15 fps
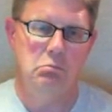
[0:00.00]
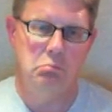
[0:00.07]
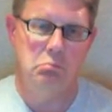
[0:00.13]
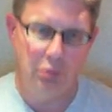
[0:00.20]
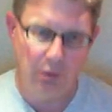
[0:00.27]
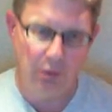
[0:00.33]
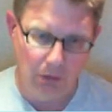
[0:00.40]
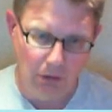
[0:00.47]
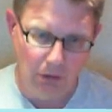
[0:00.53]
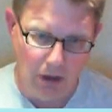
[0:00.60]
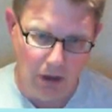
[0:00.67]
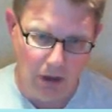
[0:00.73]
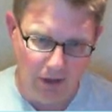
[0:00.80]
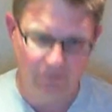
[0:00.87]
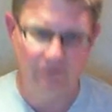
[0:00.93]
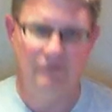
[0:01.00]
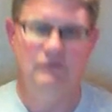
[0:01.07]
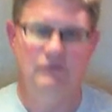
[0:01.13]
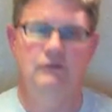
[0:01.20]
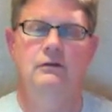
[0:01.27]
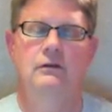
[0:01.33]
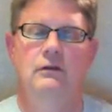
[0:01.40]

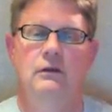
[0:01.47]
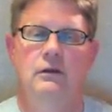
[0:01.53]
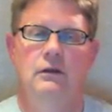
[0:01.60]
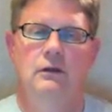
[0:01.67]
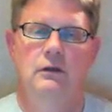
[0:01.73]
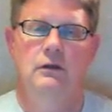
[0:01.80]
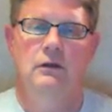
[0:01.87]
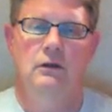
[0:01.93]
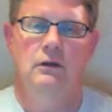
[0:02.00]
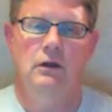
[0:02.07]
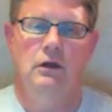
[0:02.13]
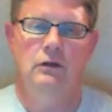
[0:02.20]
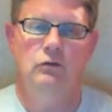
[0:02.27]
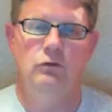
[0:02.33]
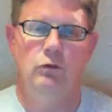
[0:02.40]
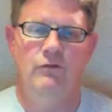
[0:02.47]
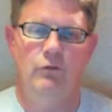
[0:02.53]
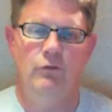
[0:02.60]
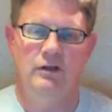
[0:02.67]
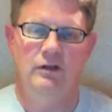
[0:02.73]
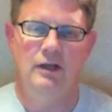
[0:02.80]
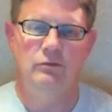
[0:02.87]
plus
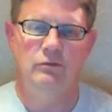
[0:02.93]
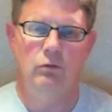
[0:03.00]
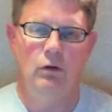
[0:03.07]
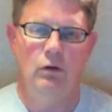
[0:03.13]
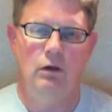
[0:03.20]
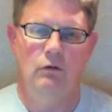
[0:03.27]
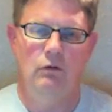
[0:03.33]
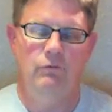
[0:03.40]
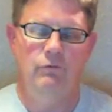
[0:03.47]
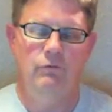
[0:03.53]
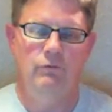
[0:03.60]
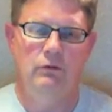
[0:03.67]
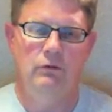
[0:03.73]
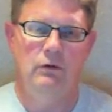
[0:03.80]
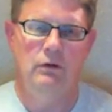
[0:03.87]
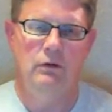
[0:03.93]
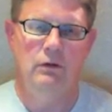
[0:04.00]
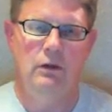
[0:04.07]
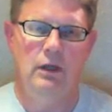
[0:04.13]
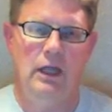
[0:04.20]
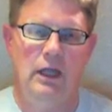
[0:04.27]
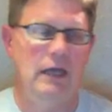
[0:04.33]
24 times 12.
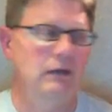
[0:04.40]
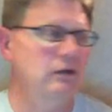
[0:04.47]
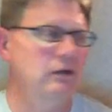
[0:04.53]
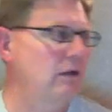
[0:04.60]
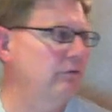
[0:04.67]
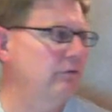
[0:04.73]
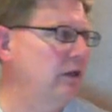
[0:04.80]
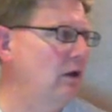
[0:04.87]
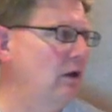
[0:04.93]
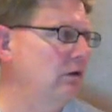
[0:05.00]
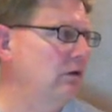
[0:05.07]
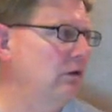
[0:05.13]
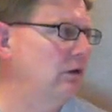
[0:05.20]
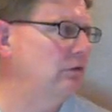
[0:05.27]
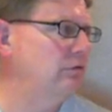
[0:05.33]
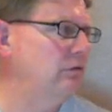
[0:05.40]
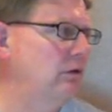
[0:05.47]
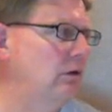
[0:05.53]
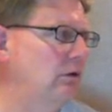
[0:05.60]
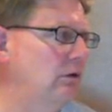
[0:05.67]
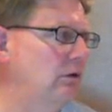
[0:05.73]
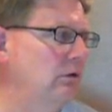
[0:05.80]
And do you have the calculator
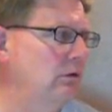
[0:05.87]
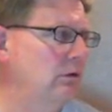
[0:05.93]
still?